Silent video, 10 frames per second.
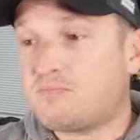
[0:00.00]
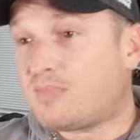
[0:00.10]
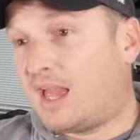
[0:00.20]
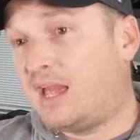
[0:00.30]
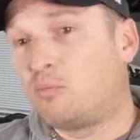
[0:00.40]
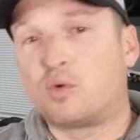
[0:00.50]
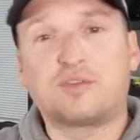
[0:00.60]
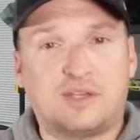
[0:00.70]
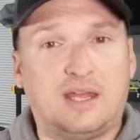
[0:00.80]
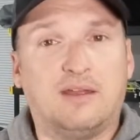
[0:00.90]
And we'll
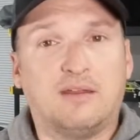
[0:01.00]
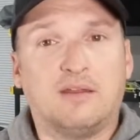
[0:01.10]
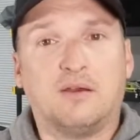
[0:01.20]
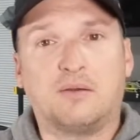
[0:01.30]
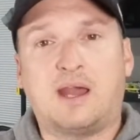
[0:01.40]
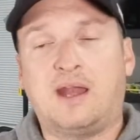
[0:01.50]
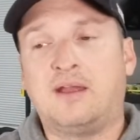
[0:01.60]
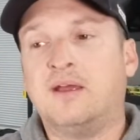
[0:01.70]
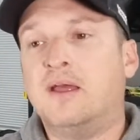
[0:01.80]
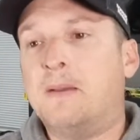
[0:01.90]
see,
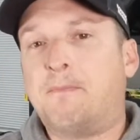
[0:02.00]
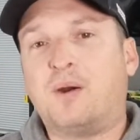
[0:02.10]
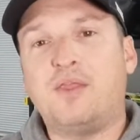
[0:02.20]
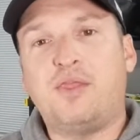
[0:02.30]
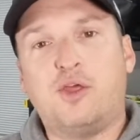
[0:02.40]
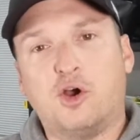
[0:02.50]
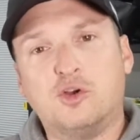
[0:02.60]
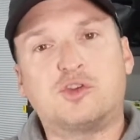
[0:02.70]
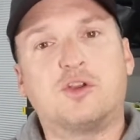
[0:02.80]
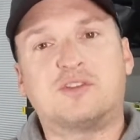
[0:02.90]
okay? But
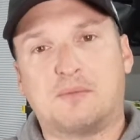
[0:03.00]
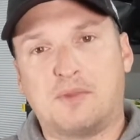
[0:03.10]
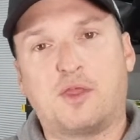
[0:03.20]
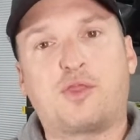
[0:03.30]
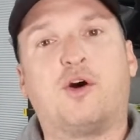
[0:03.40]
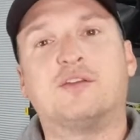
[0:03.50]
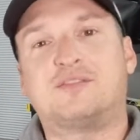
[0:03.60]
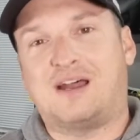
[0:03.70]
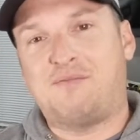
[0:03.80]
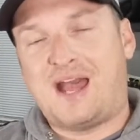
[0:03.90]
those are some of the thoughts
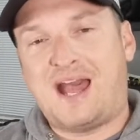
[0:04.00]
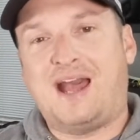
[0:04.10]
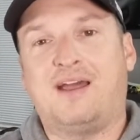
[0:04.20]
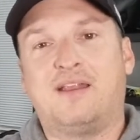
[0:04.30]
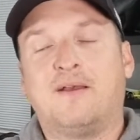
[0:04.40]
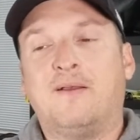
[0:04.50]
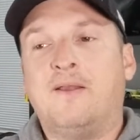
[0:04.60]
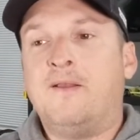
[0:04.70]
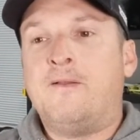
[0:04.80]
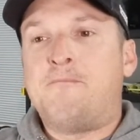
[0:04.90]
I've had.
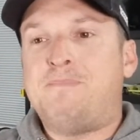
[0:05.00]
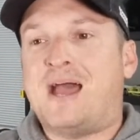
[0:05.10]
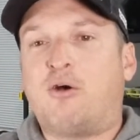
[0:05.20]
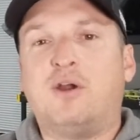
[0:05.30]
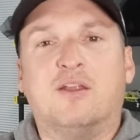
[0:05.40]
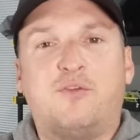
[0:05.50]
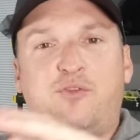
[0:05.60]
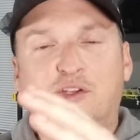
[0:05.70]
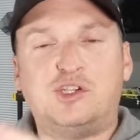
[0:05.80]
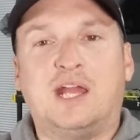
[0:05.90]
Now, in the
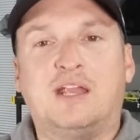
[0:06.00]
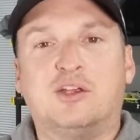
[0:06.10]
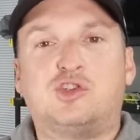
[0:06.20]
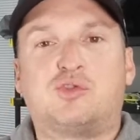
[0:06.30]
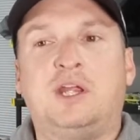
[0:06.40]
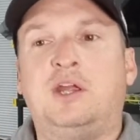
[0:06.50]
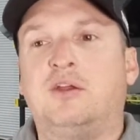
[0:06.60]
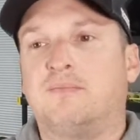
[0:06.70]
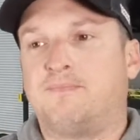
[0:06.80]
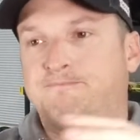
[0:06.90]
fishing
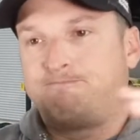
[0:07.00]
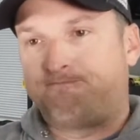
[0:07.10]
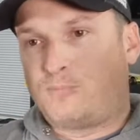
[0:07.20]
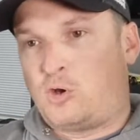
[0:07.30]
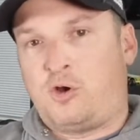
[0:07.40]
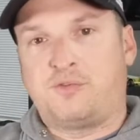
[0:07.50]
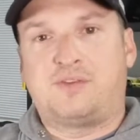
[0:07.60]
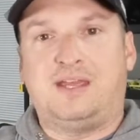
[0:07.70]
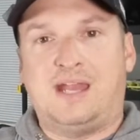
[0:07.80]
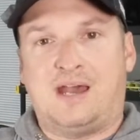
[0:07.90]
industry
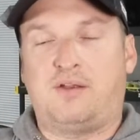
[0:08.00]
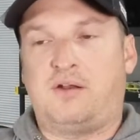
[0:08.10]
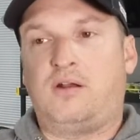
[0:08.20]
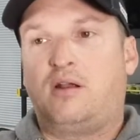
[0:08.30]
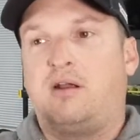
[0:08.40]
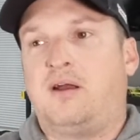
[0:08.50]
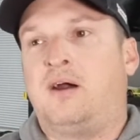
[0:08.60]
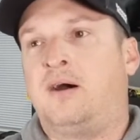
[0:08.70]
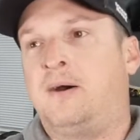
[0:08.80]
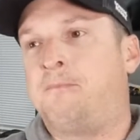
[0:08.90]
altogether,
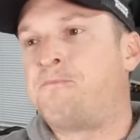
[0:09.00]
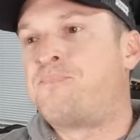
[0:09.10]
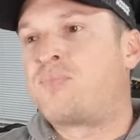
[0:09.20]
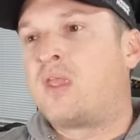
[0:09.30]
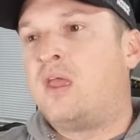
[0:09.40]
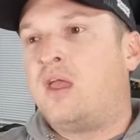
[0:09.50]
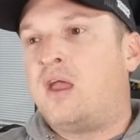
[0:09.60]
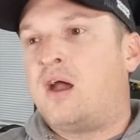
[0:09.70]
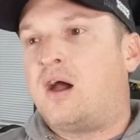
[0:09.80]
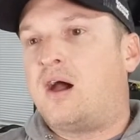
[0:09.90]

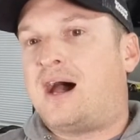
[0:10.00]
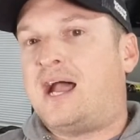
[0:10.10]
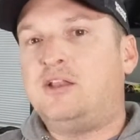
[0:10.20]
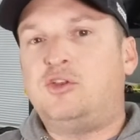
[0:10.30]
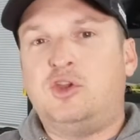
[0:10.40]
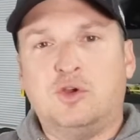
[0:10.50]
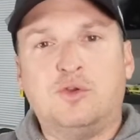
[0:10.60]
I do